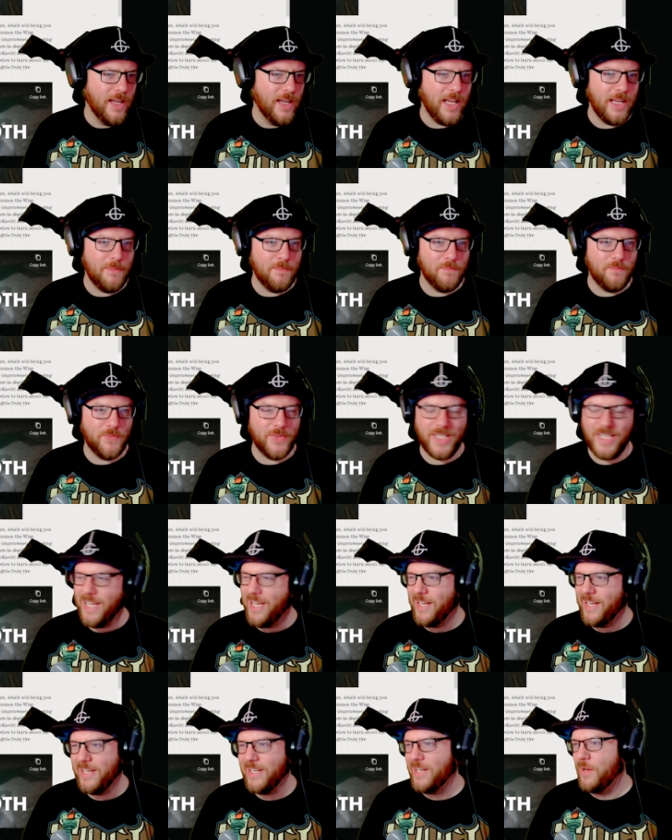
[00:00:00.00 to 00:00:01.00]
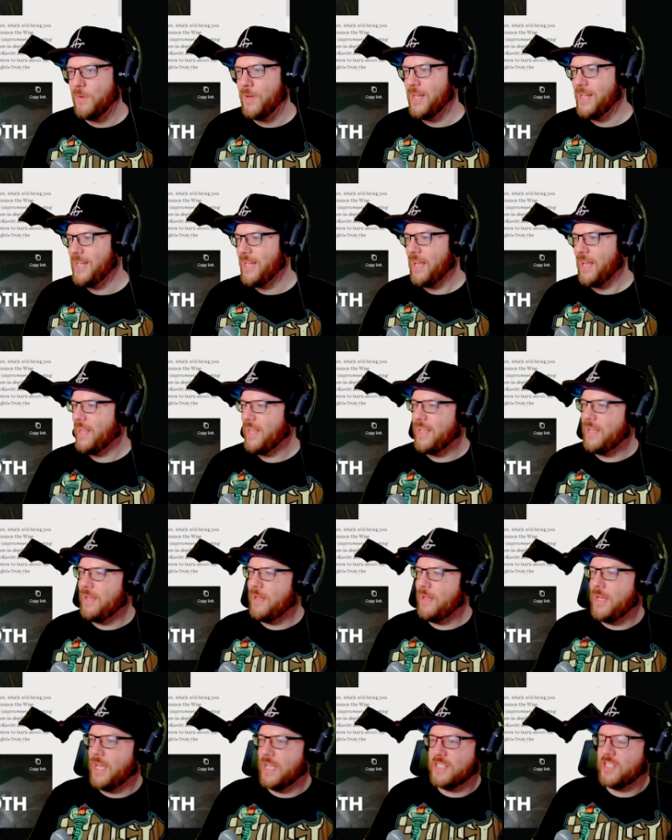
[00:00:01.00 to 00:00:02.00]
Yeah, I don't know.
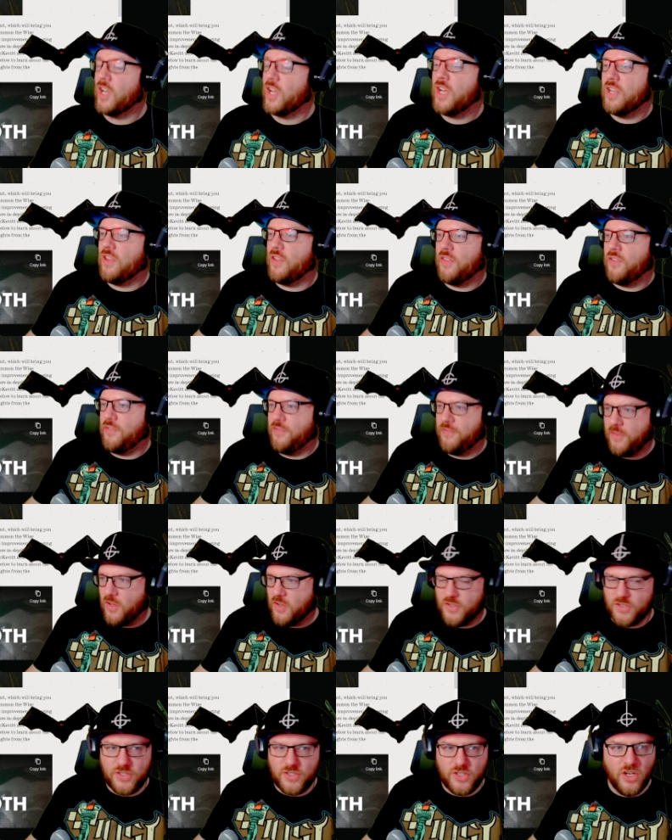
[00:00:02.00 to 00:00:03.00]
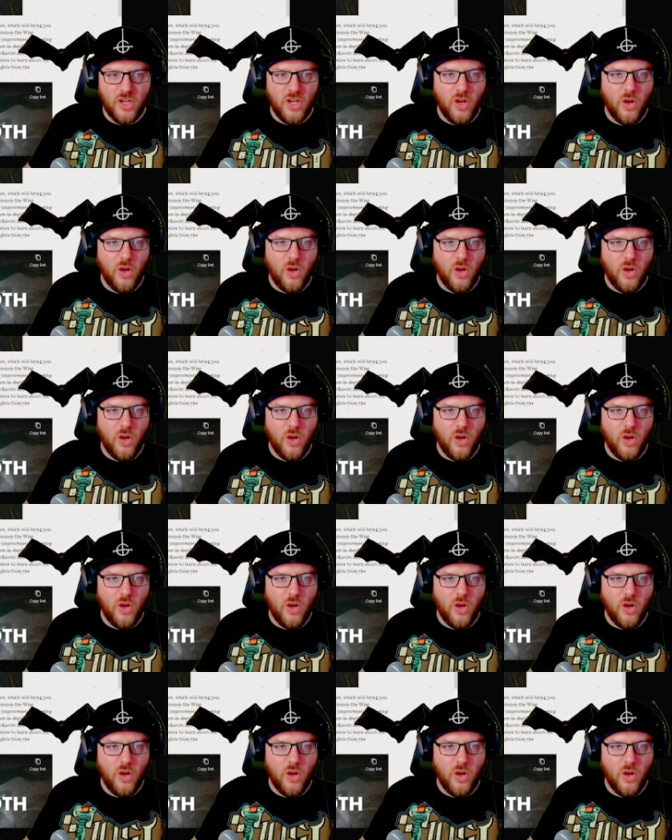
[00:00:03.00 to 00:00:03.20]
It's either the font